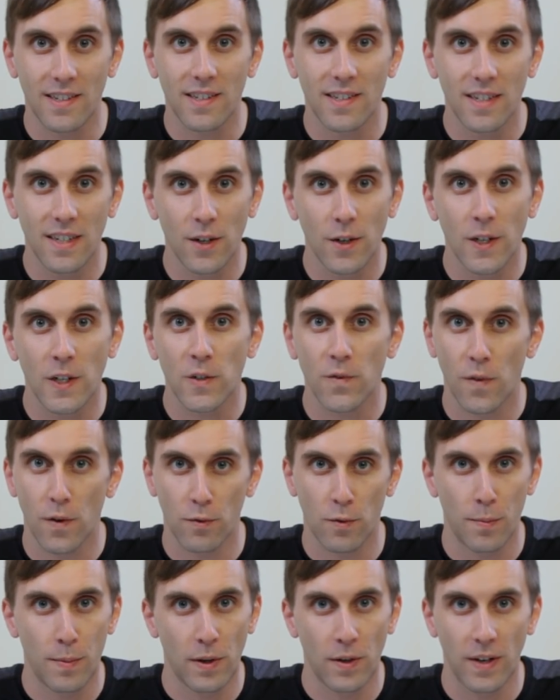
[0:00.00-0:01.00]
serious
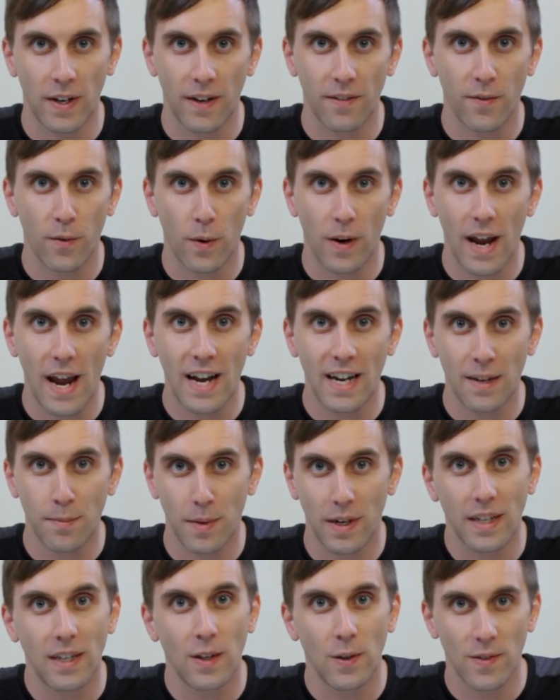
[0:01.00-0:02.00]
vulnerability for
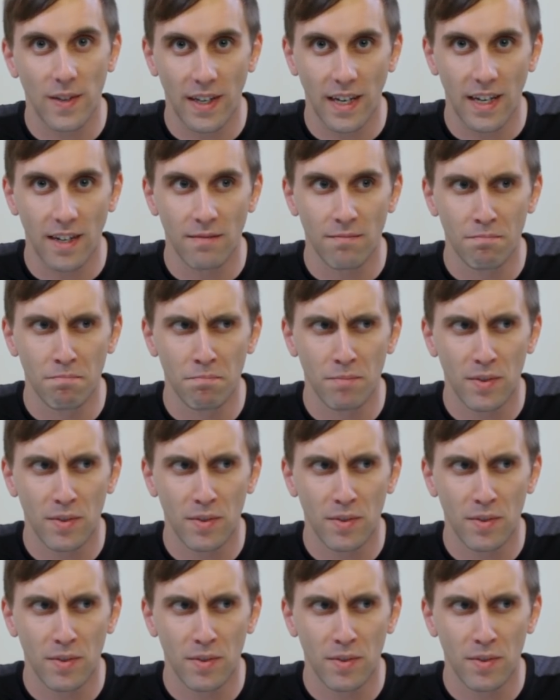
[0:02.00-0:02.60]
anybody using it,